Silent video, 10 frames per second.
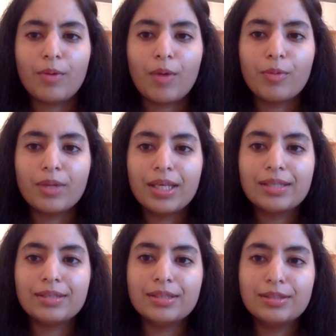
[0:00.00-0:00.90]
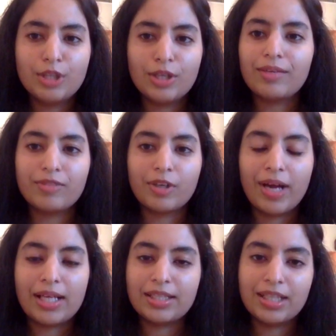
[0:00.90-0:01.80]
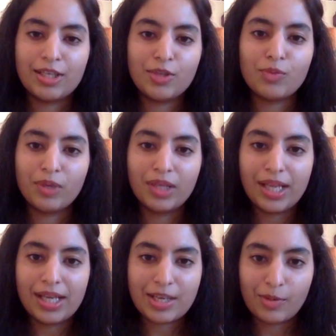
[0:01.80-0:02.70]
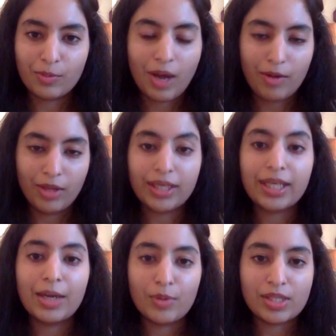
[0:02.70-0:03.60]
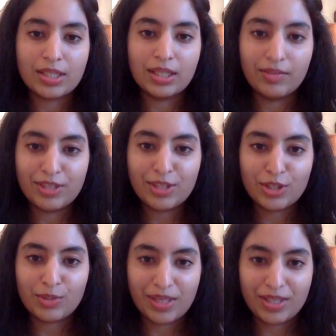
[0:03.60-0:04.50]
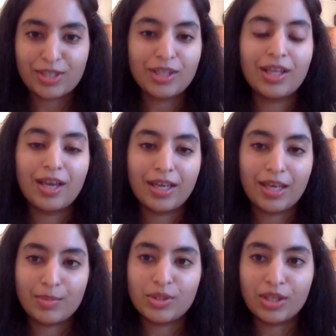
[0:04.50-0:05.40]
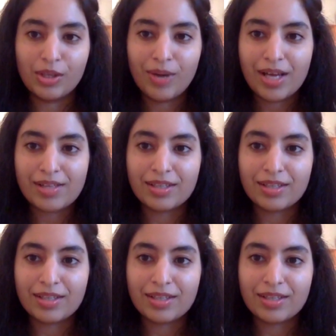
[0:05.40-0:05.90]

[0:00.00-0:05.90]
really took it for granted, and didn't realize how lucky I was to live in such a place until I came to the US.